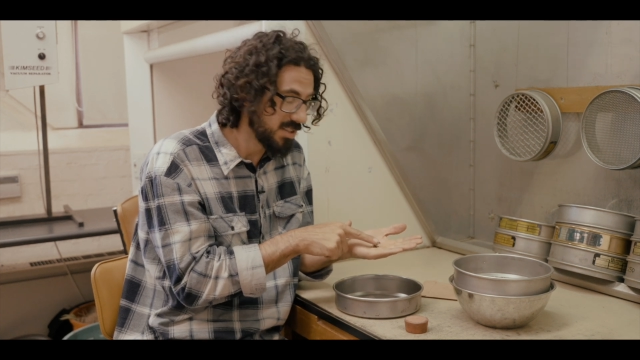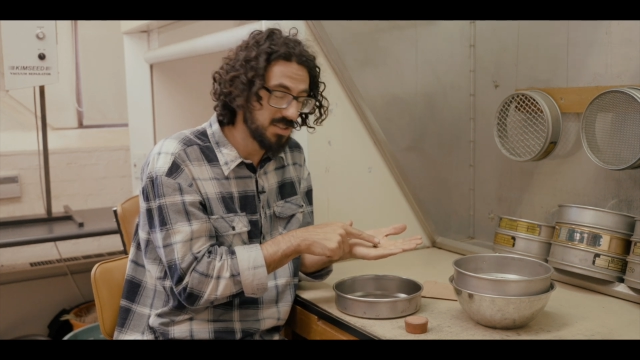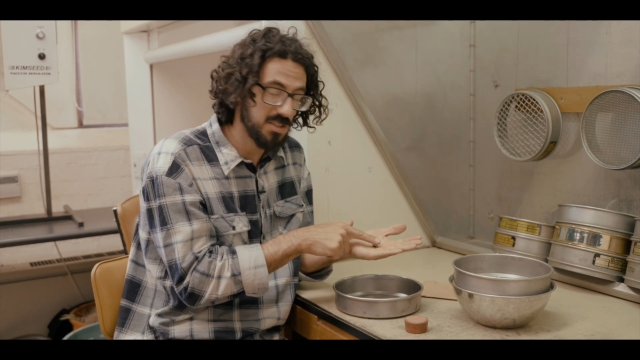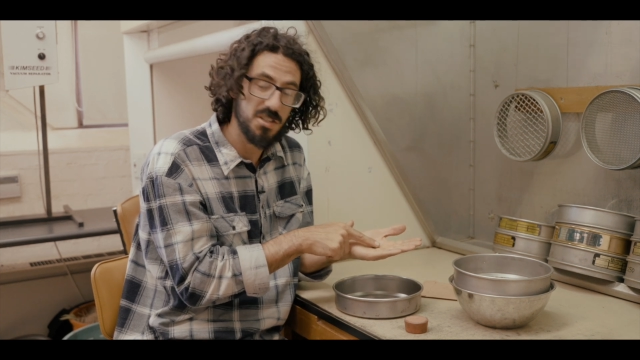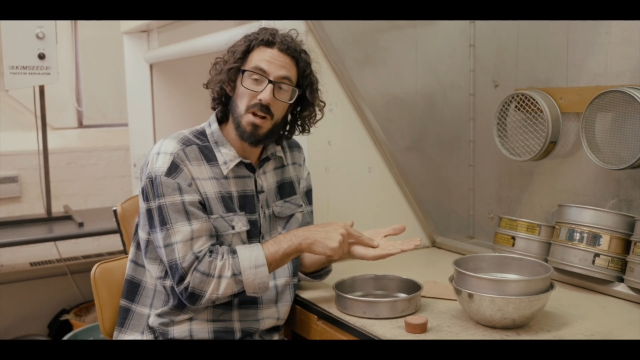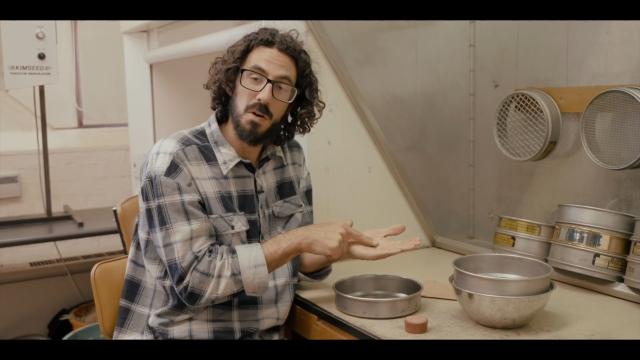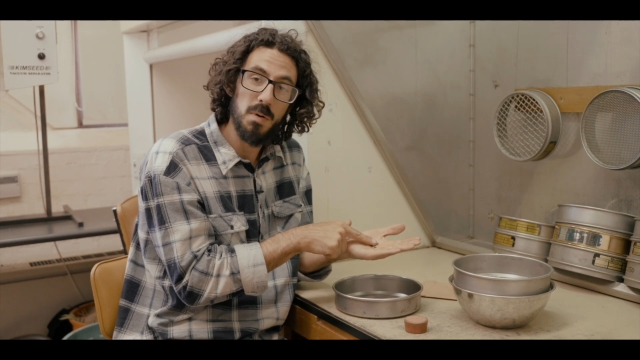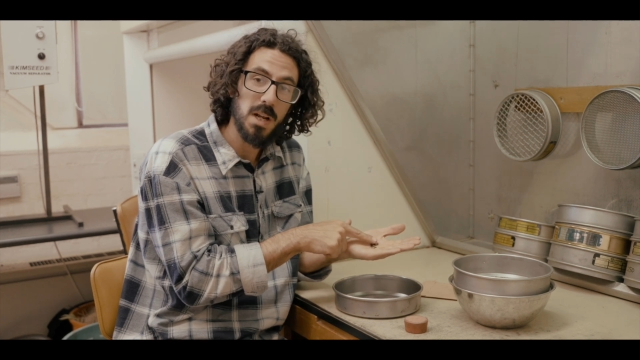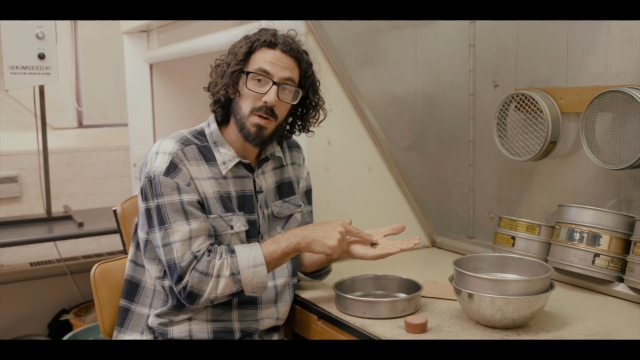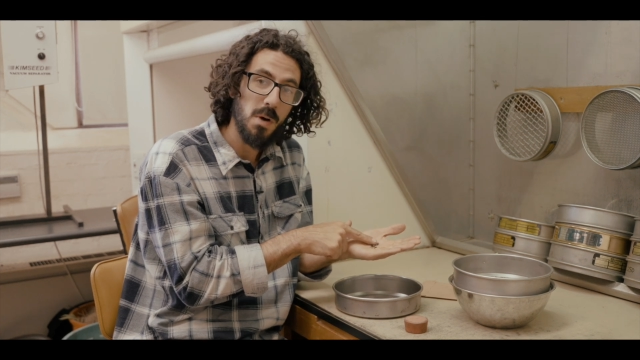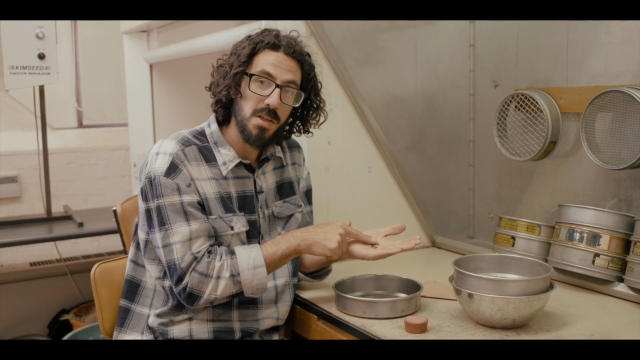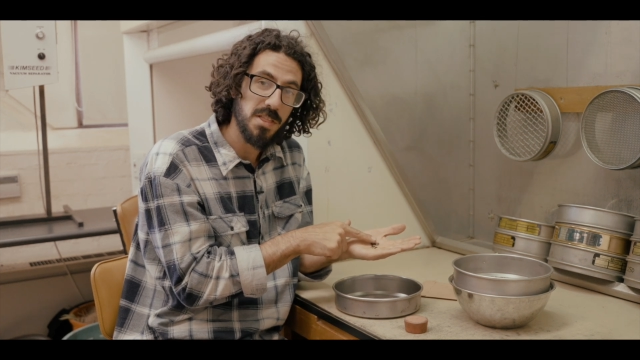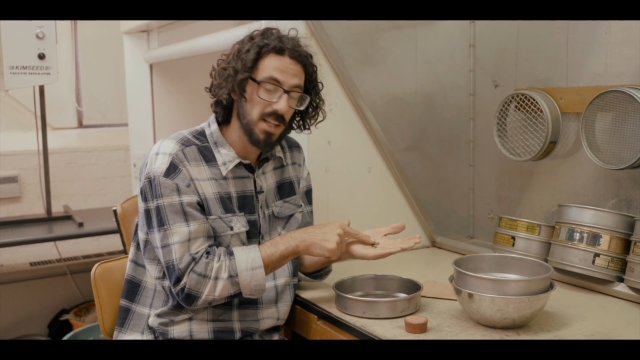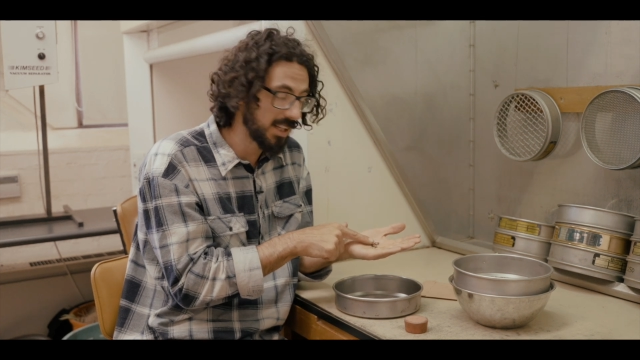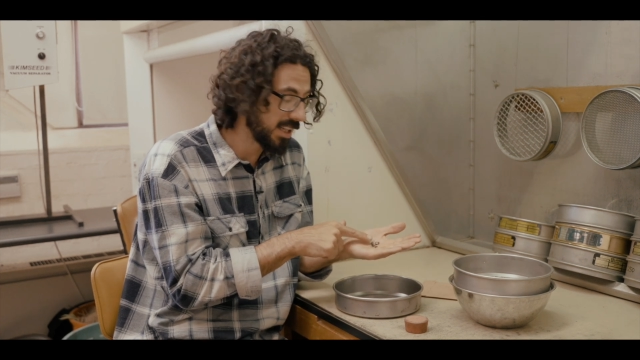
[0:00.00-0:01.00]
it's not really
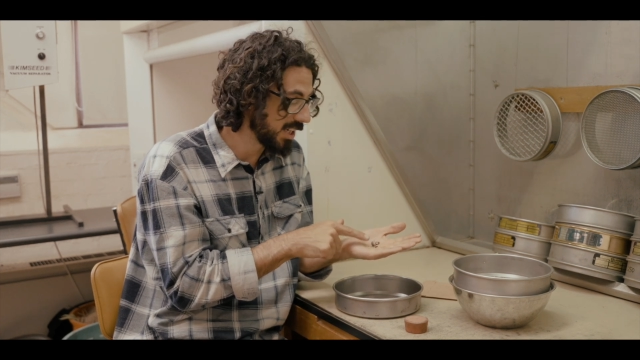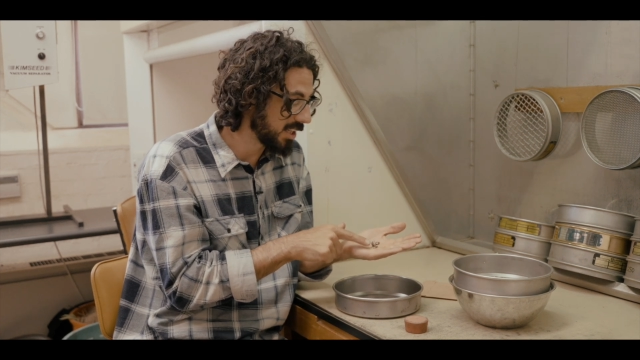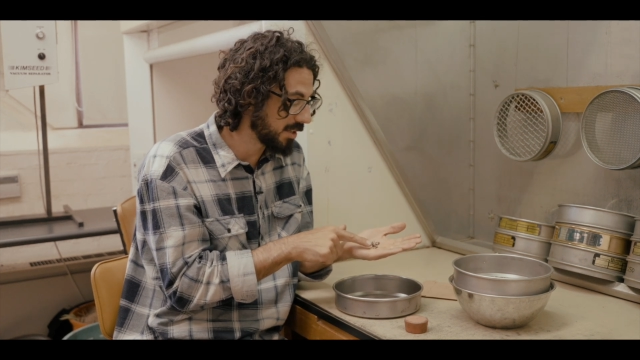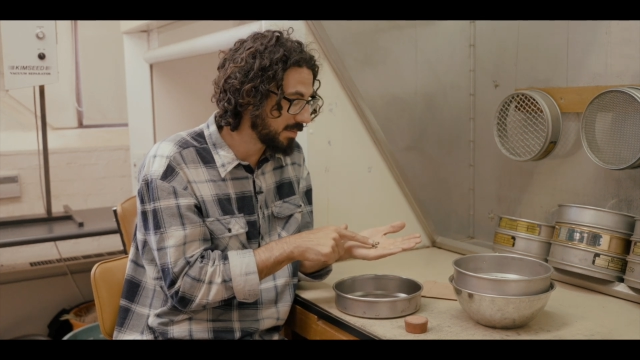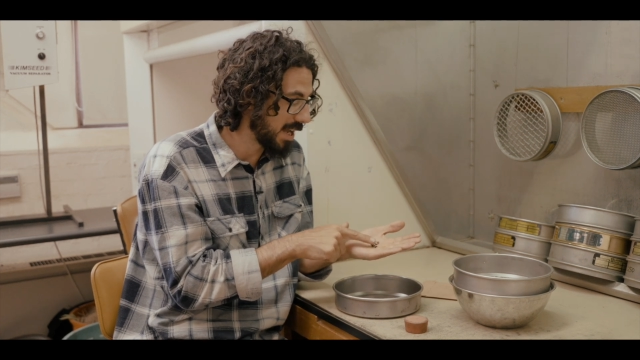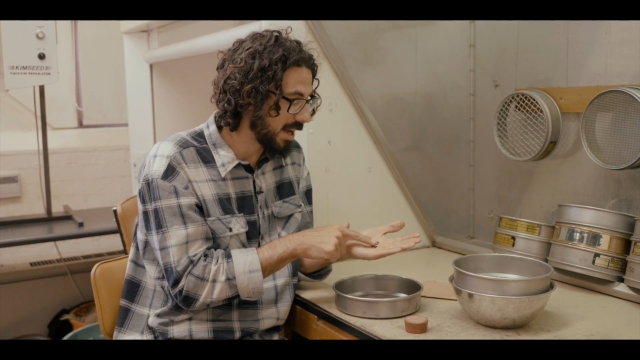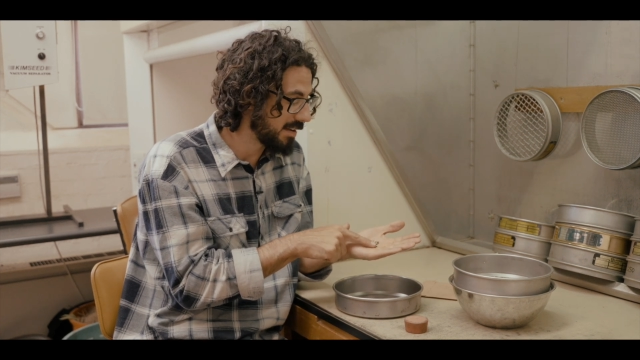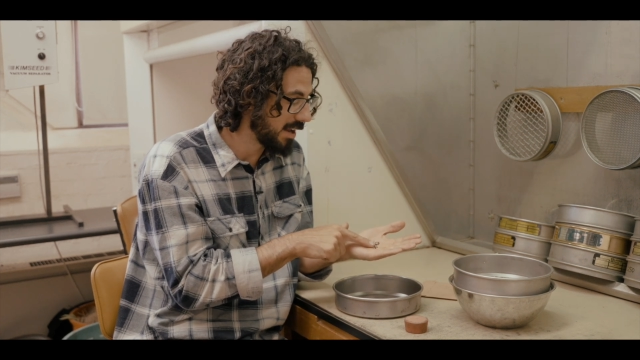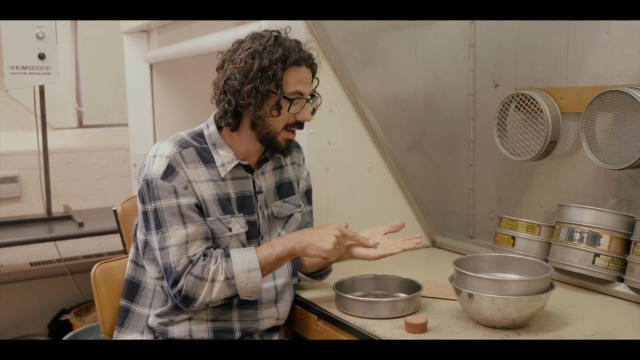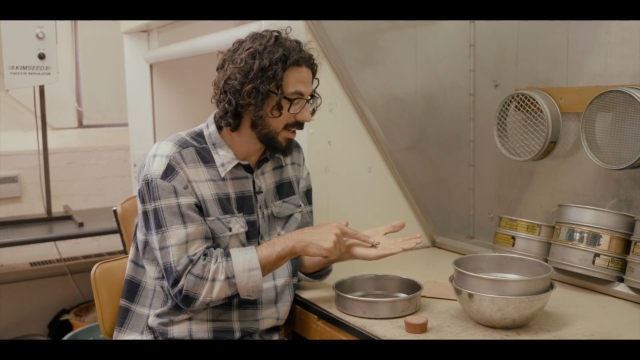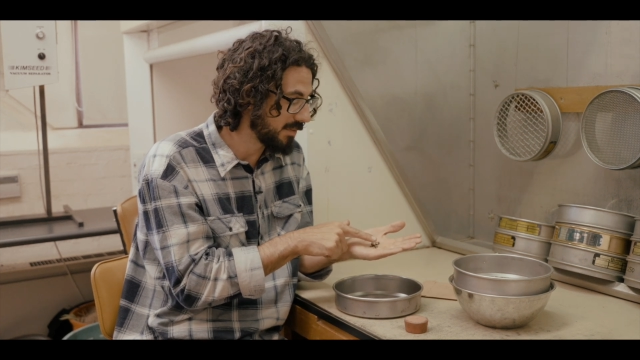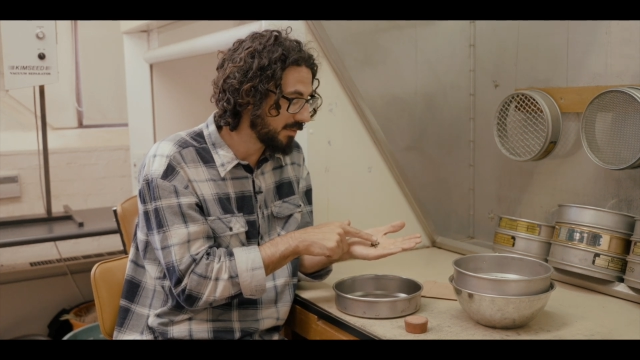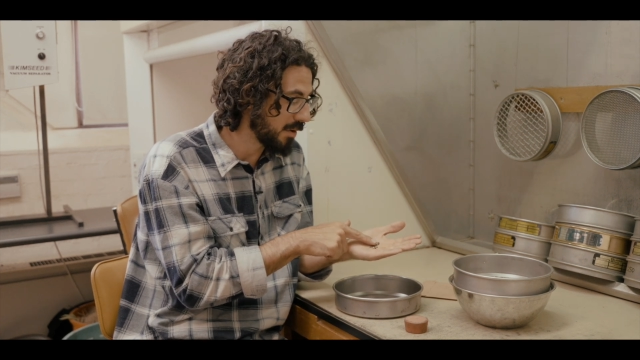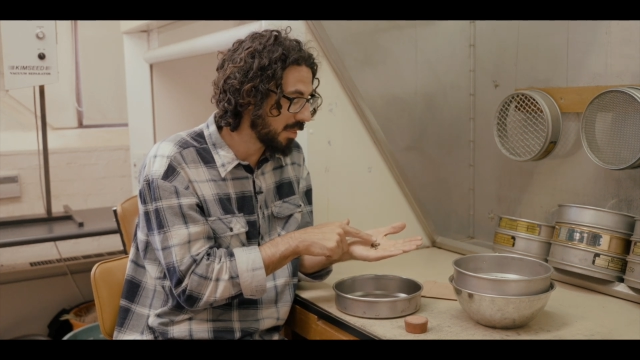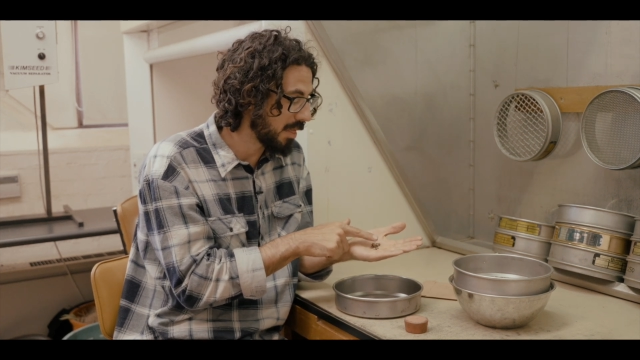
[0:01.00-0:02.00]
worth cleaning them down
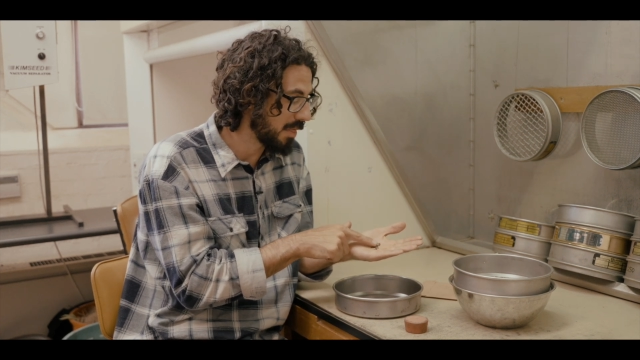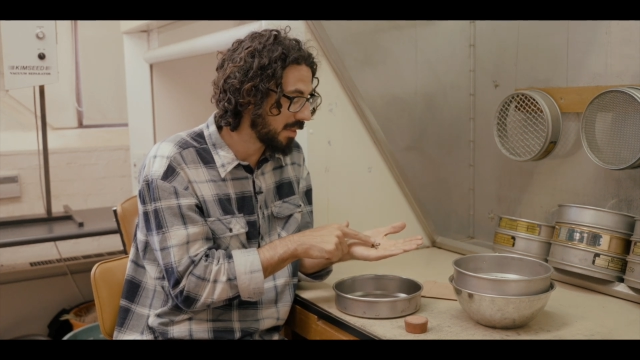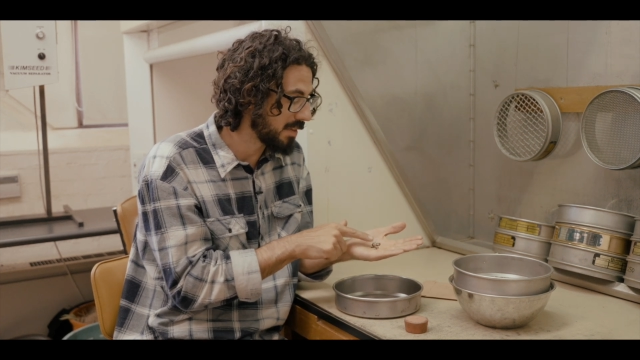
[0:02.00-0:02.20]
any further